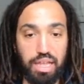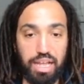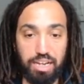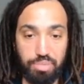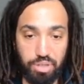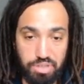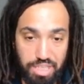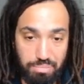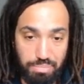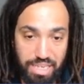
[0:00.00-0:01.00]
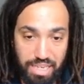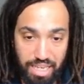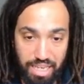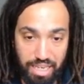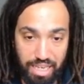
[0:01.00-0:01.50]
And because they meet
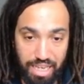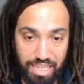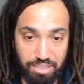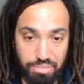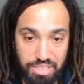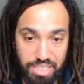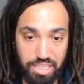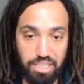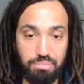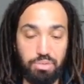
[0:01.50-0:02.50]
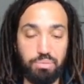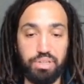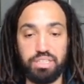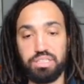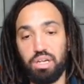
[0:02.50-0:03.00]
here at a particular moment
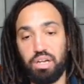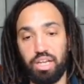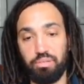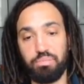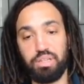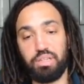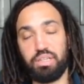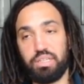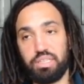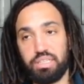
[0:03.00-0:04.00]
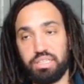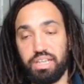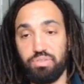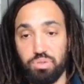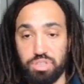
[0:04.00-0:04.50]
in time,
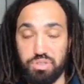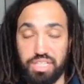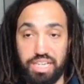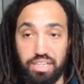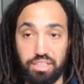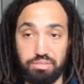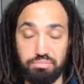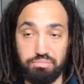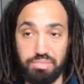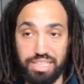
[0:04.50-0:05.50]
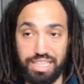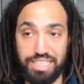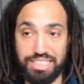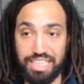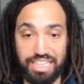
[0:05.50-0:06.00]
they've also taken the
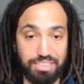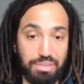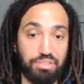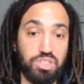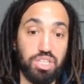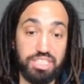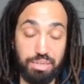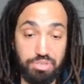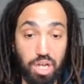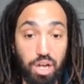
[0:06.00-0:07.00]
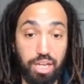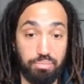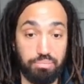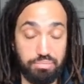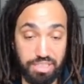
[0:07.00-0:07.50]
exact amount of same
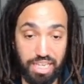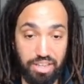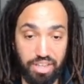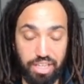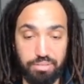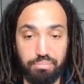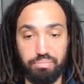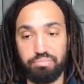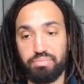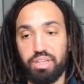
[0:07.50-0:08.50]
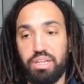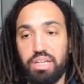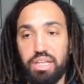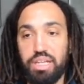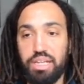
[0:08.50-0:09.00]
time to get there.
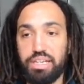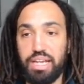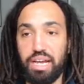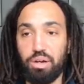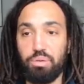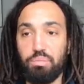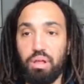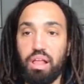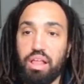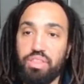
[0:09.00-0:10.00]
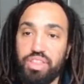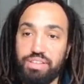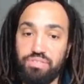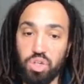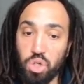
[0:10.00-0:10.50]
Now, the
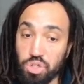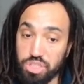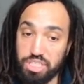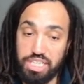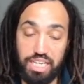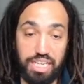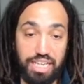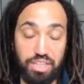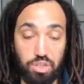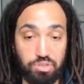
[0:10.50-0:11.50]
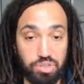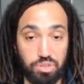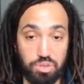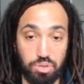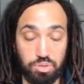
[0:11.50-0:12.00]
velocity in the
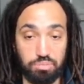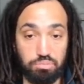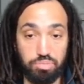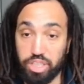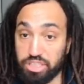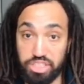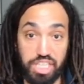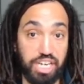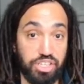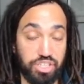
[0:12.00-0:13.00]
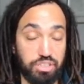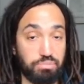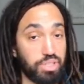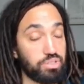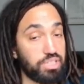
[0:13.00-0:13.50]
horizontal doesn't change
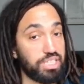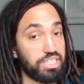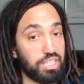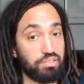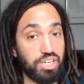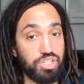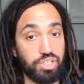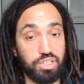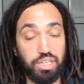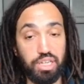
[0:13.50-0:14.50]
because the acceleration